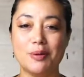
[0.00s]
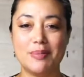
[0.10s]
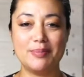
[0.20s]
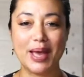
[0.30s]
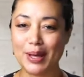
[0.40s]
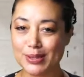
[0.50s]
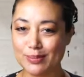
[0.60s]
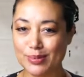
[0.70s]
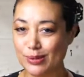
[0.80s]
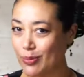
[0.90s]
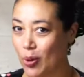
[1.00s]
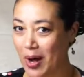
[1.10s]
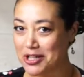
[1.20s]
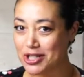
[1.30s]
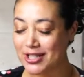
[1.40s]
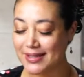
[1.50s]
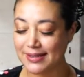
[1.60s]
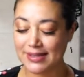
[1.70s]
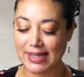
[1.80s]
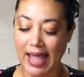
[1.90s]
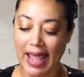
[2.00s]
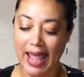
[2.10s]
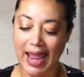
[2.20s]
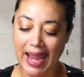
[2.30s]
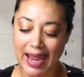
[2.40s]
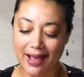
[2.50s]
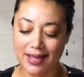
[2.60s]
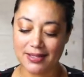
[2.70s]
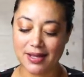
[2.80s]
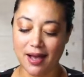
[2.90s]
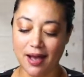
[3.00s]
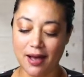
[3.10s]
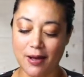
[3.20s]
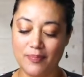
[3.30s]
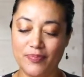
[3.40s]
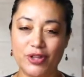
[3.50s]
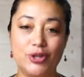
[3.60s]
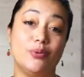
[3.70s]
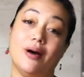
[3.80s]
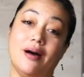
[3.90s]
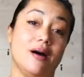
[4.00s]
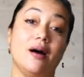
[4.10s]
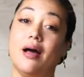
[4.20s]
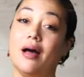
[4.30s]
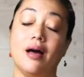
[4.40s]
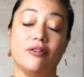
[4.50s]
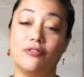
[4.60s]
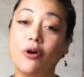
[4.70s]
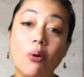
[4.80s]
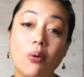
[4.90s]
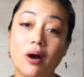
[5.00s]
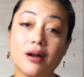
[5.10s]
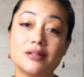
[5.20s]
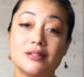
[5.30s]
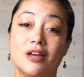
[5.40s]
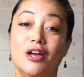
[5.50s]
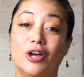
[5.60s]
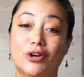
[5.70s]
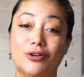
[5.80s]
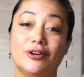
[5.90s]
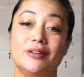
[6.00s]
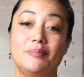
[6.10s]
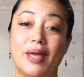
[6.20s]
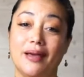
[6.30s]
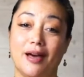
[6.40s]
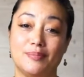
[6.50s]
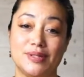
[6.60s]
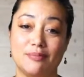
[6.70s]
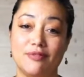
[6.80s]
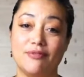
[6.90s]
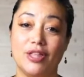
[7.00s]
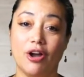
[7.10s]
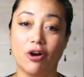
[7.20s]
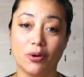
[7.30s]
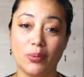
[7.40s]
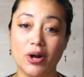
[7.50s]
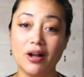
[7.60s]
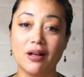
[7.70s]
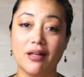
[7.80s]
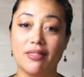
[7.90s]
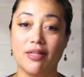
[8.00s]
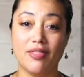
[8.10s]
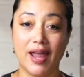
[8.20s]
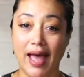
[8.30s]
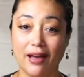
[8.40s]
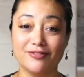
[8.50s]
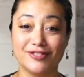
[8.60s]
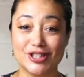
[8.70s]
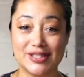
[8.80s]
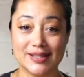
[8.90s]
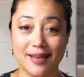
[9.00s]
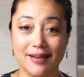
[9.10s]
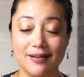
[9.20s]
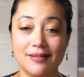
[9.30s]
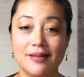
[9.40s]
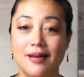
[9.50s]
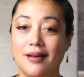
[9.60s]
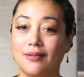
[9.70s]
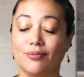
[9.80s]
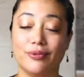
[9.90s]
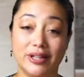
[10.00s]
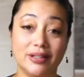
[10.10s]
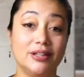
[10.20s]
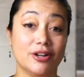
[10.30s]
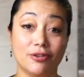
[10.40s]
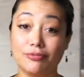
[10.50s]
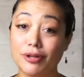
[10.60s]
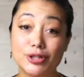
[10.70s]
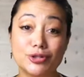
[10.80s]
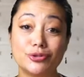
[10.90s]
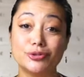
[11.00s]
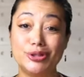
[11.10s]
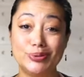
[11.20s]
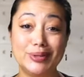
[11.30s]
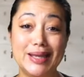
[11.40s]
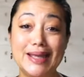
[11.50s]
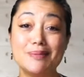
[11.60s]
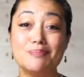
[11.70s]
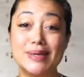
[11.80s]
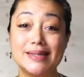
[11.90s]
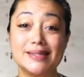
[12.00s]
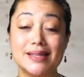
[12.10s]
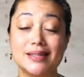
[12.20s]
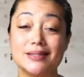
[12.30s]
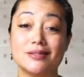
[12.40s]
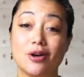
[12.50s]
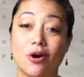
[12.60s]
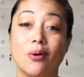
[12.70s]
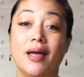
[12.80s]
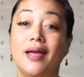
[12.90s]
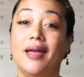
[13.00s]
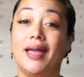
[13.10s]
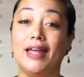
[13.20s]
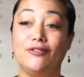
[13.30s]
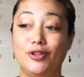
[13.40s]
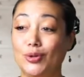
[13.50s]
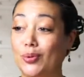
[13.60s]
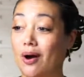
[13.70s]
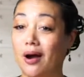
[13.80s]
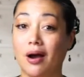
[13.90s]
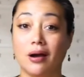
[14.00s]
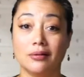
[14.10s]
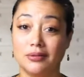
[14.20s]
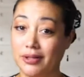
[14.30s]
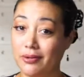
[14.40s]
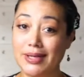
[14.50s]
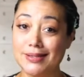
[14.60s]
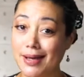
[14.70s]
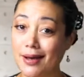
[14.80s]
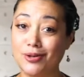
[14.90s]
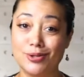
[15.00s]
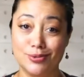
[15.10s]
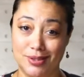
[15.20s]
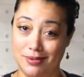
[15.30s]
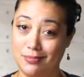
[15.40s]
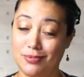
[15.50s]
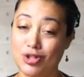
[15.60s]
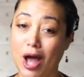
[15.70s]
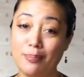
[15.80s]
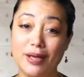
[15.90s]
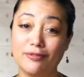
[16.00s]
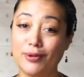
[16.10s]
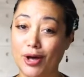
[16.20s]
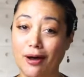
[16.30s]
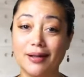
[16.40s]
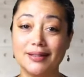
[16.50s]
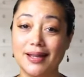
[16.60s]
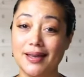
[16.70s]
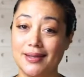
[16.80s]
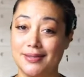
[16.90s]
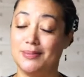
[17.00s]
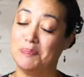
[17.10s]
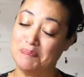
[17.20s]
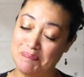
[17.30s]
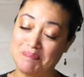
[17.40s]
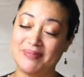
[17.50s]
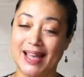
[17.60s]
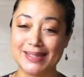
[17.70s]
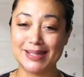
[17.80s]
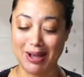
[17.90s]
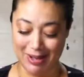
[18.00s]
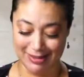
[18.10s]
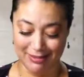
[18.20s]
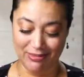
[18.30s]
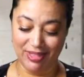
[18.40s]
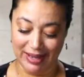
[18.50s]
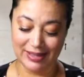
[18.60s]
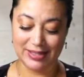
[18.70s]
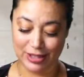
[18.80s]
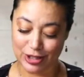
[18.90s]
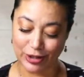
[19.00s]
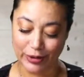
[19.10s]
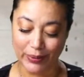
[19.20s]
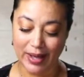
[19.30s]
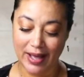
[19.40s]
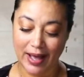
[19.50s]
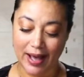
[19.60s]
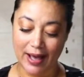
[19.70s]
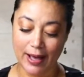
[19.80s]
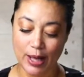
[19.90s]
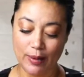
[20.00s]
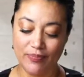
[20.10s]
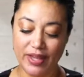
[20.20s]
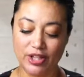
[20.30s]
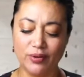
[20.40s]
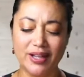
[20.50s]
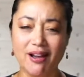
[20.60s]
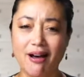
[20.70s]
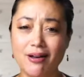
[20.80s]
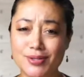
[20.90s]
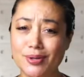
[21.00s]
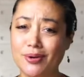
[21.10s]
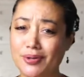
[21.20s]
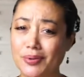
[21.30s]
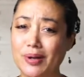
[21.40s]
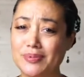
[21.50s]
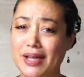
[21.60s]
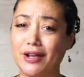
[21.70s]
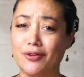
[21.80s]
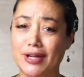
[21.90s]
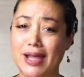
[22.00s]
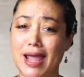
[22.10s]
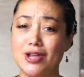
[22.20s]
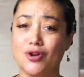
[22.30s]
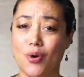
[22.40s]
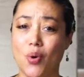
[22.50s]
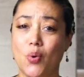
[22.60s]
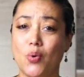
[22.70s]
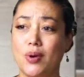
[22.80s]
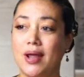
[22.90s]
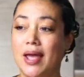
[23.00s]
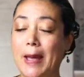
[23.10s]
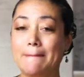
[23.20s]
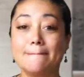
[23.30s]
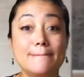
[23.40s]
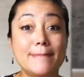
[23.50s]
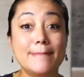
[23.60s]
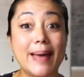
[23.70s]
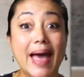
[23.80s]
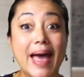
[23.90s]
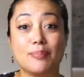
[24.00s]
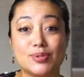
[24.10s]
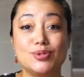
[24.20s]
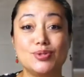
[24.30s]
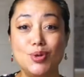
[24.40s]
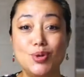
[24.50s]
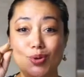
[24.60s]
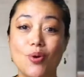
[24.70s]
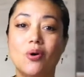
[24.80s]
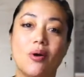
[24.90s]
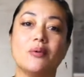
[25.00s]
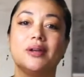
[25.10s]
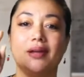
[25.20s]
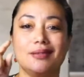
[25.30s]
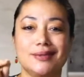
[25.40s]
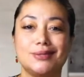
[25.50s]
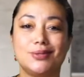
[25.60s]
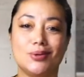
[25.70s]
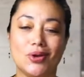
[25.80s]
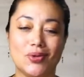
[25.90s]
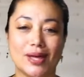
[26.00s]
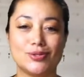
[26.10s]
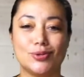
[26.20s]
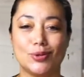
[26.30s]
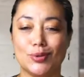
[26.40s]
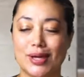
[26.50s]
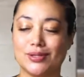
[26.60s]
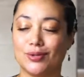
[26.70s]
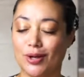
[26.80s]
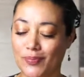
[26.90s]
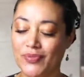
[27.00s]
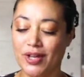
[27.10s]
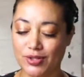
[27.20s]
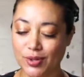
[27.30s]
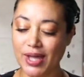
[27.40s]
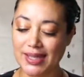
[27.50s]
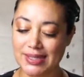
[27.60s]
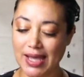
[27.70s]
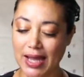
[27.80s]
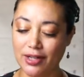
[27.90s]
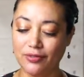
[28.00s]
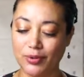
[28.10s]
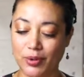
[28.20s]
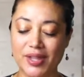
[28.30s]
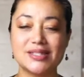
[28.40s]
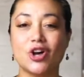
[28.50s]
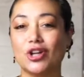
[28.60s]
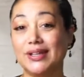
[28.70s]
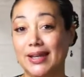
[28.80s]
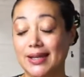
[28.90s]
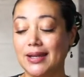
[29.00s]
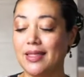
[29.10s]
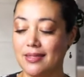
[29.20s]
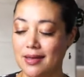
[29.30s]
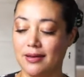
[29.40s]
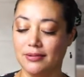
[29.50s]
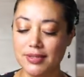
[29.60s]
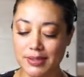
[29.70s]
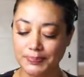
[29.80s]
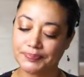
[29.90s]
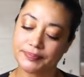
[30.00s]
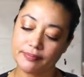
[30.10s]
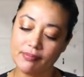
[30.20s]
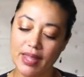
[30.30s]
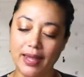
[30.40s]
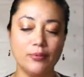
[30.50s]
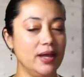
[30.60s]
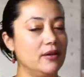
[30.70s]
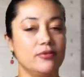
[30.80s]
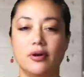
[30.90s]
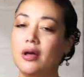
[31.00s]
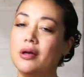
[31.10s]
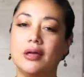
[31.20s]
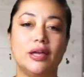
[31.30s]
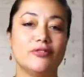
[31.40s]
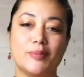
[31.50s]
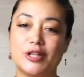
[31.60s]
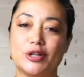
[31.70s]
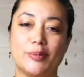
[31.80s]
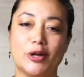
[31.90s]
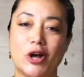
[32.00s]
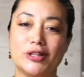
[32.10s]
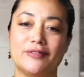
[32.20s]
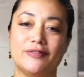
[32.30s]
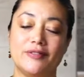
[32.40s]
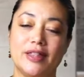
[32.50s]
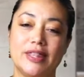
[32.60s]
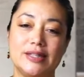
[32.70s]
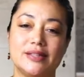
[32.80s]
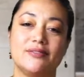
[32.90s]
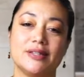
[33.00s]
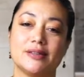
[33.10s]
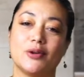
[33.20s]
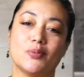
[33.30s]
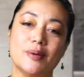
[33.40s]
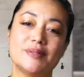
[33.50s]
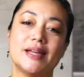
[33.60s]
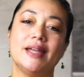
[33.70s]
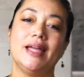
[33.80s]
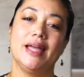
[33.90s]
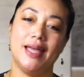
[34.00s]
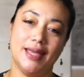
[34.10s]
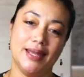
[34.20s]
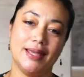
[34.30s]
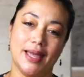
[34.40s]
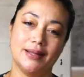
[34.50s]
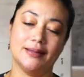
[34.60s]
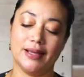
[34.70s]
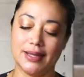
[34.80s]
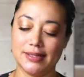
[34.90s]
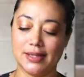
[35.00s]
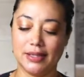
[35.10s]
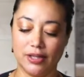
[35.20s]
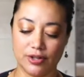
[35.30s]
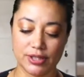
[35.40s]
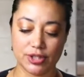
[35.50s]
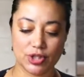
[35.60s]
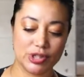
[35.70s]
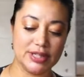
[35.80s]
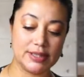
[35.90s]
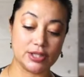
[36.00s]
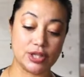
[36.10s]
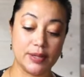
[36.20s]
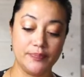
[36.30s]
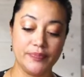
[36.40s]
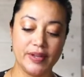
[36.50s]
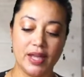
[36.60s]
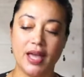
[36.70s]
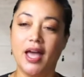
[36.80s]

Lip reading: with them, maybe ask them some questions, and you, of course, could pick up some of the artwork that they have for sale, really original, unique pieces. So if you are, in town to do some shopping for the holidays, that's an awesome thing to do. And you can also go on their website and create your own map. So oh, I want to hit this studio, that studio, that studio. So that's kind of cool. That's called Hidden in the Hills. And we have information about all of these events on our website. And again, like I said, in our digital edition.